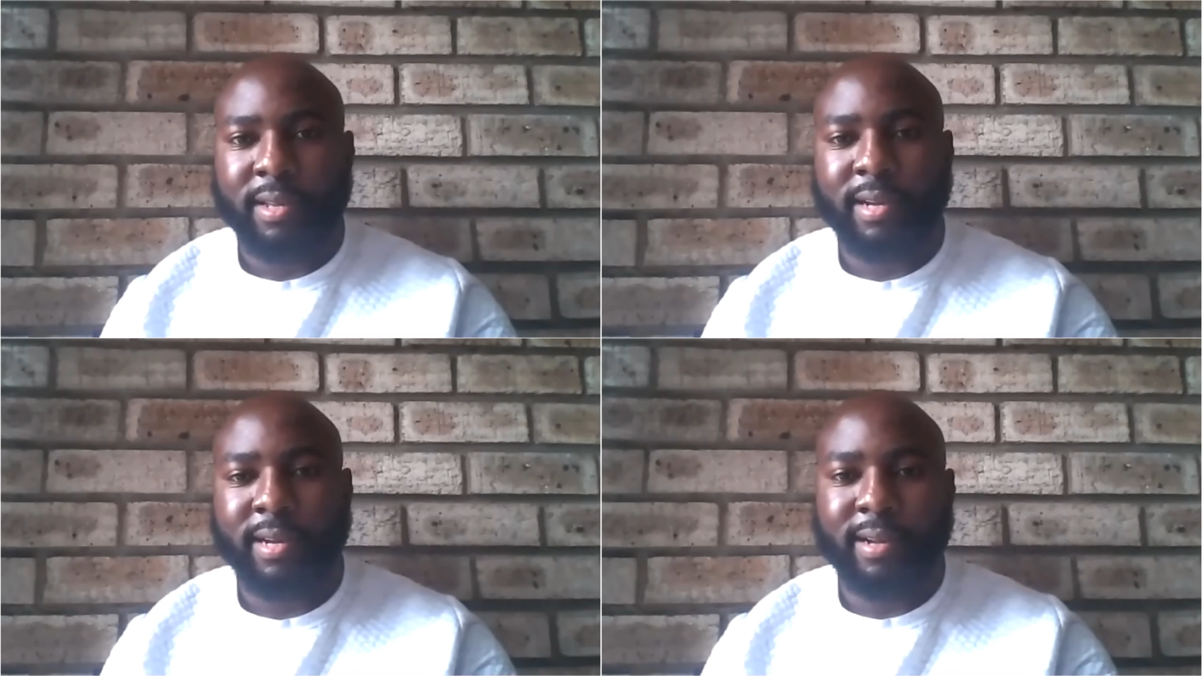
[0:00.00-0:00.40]

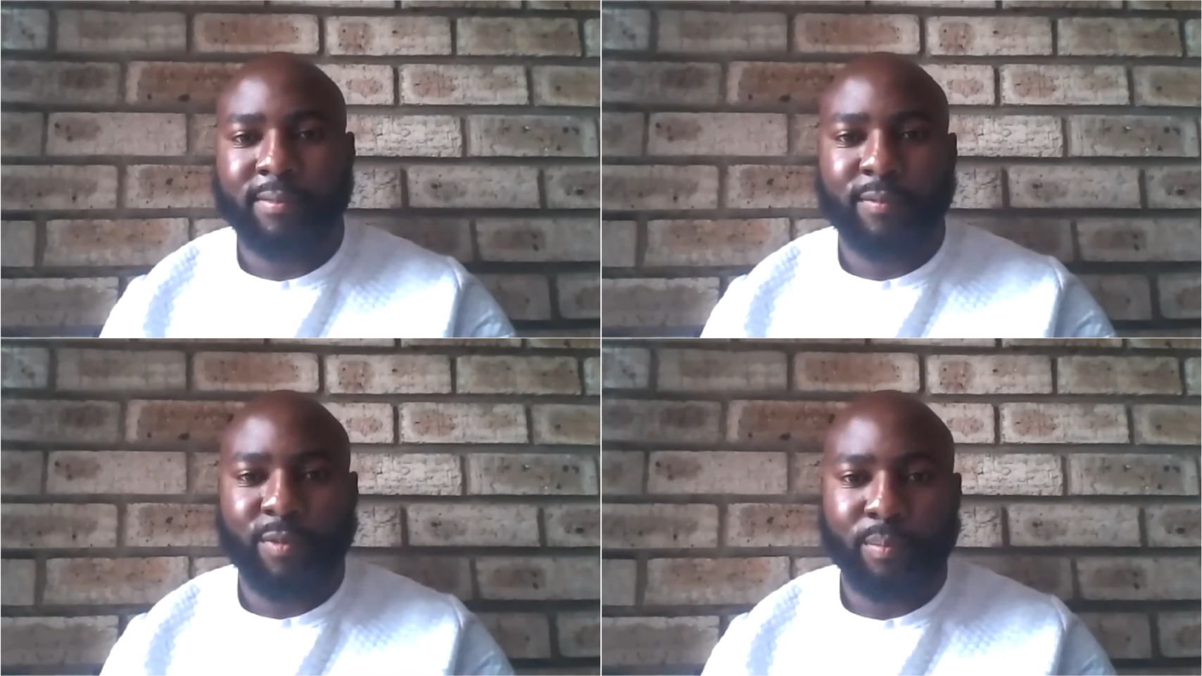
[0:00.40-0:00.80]

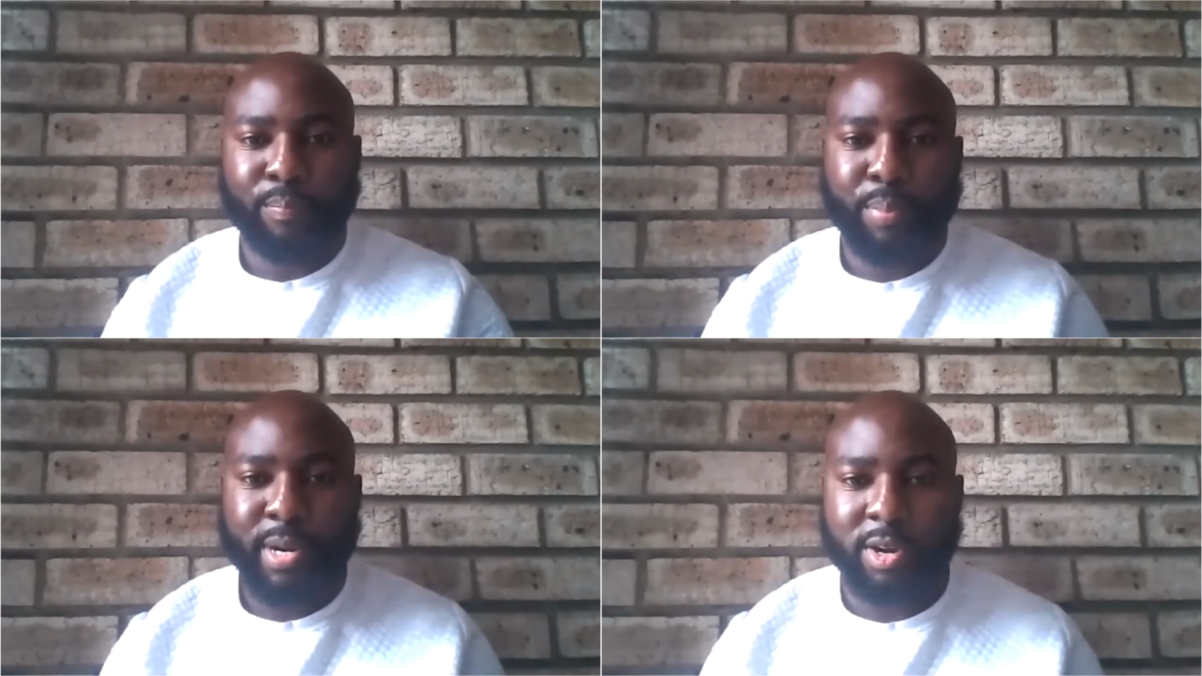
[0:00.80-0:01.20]
From
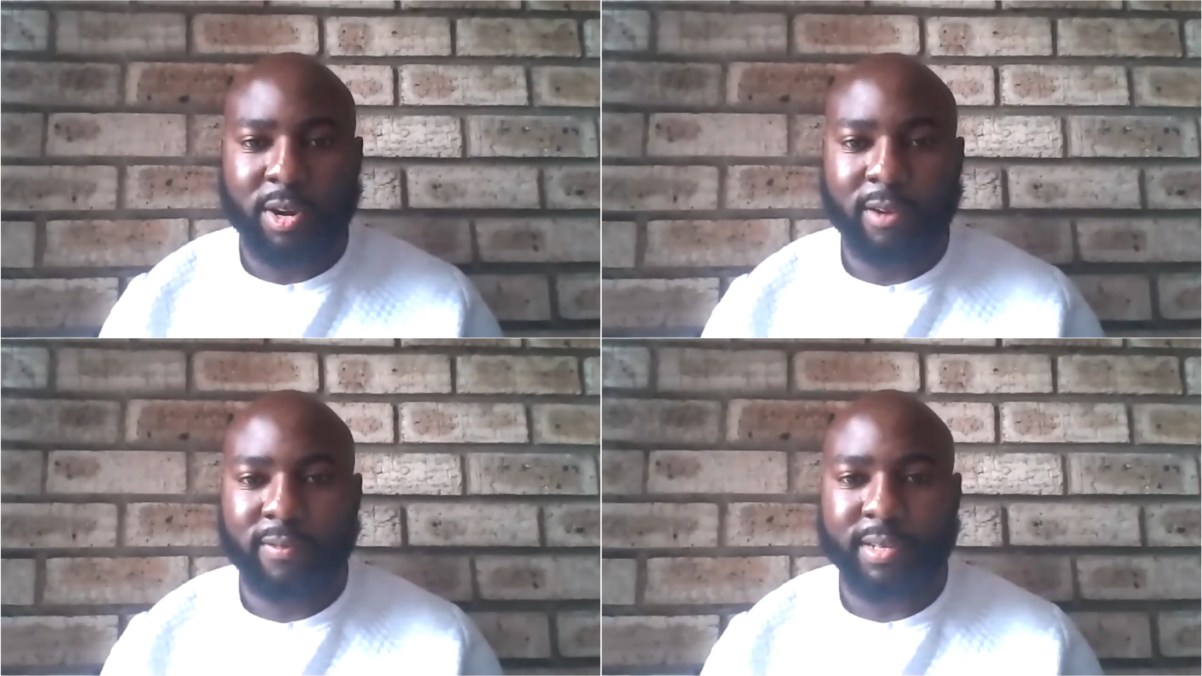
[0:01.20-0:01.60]

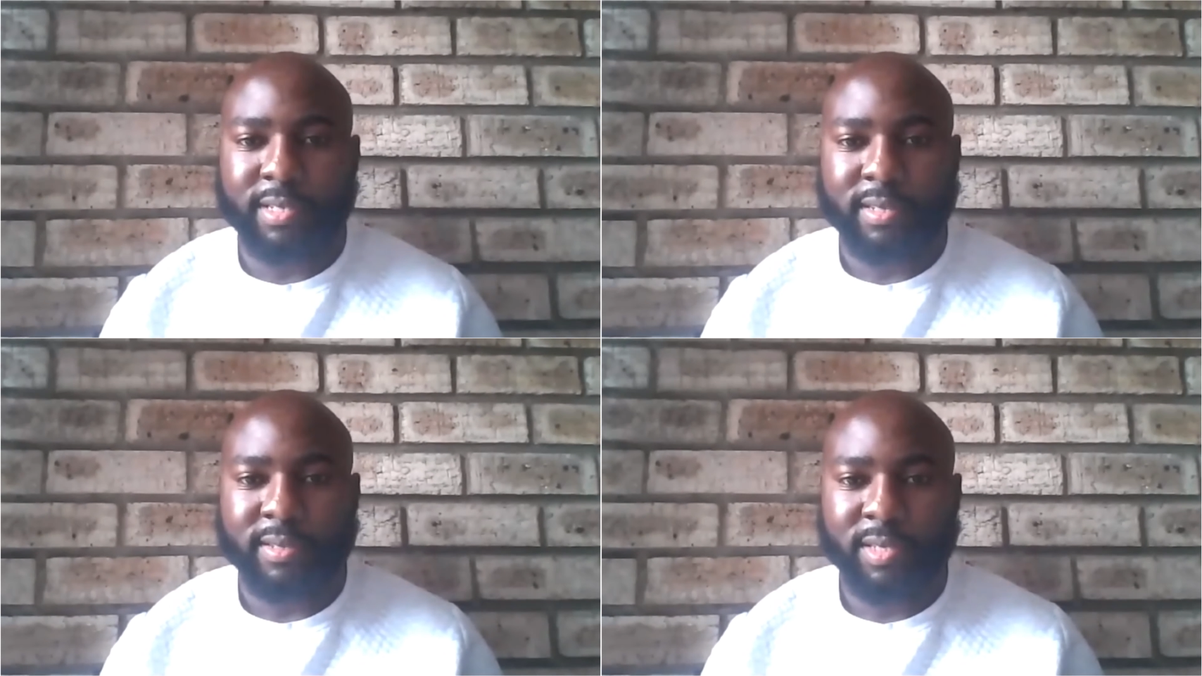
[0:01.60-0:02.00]
pre-COVID,
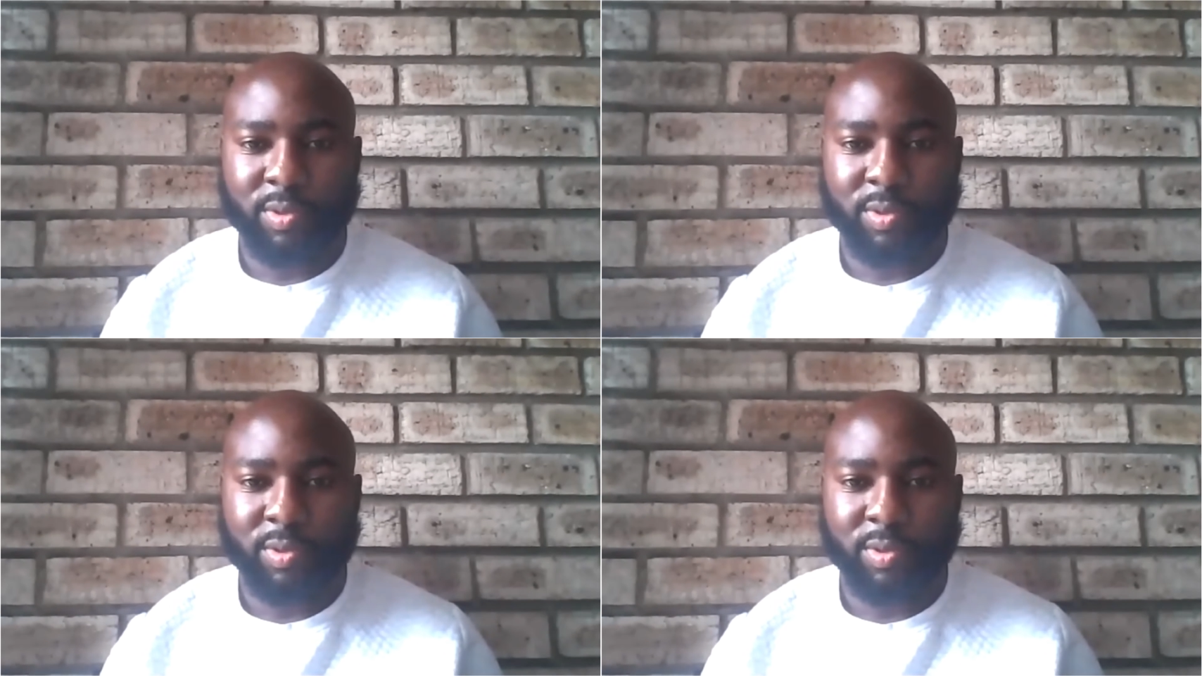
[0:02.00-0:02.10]
this